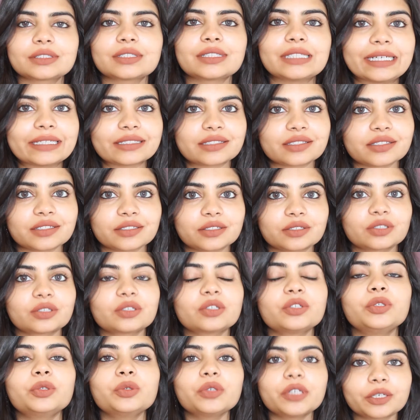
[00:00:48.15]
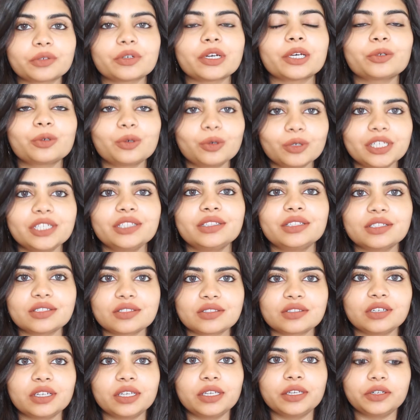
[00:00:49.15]
That's it. You require only these
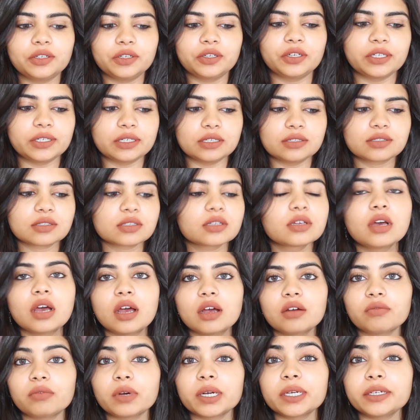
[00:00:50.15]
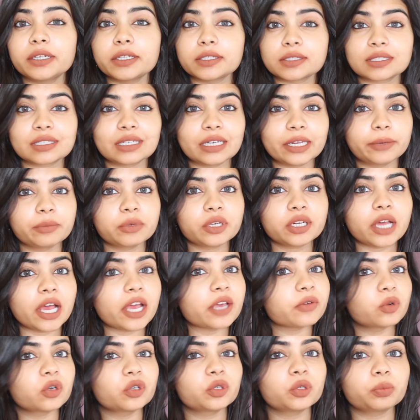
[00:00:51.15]
three ingredients. One disclaimer I
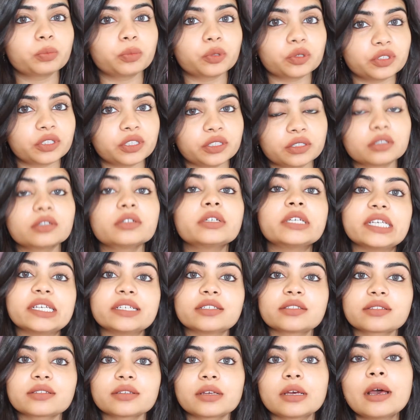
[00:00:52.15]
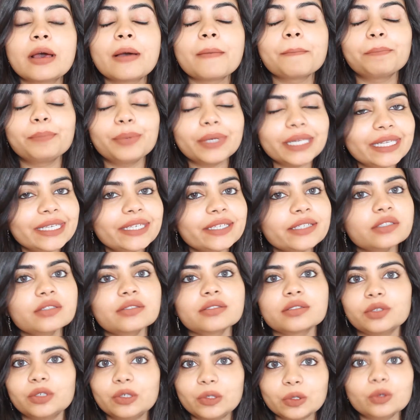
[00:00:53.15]
want to put here is, please
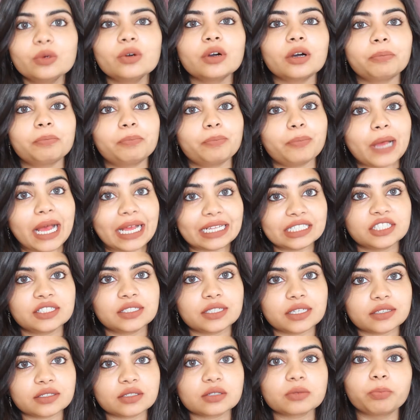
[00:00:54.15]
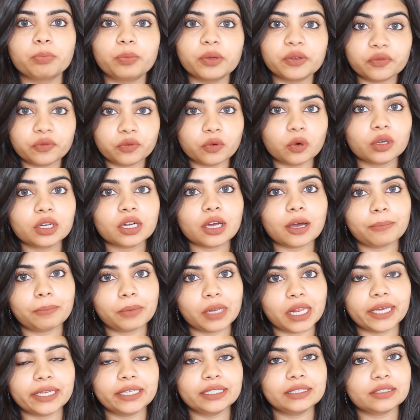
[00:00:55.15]
do a patch test before
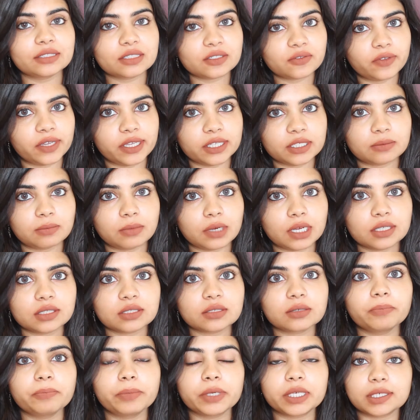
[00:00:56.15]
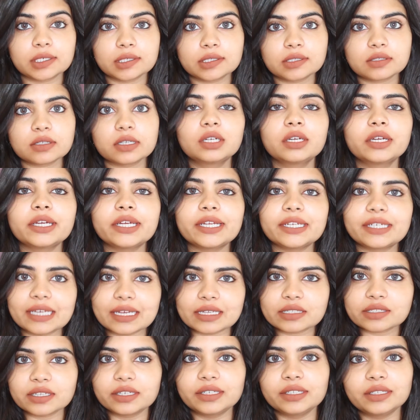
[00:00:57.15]
applying this face mask because it
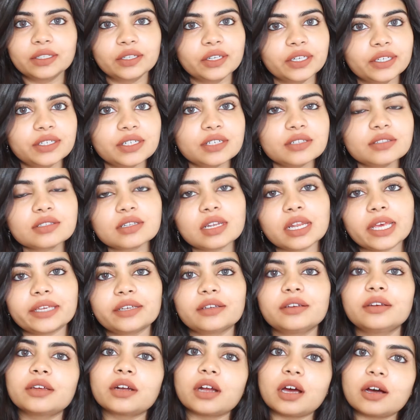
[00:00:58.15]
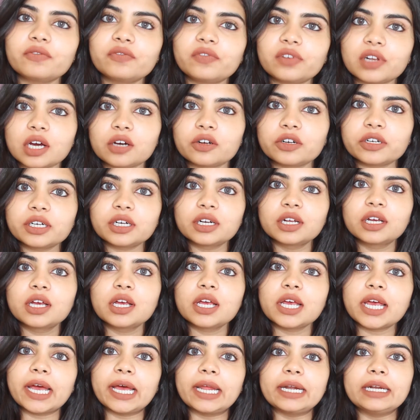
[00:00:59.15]
has ingredients like gram flour
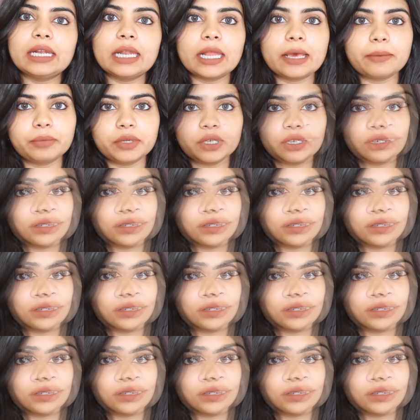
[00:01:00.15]
and lemon.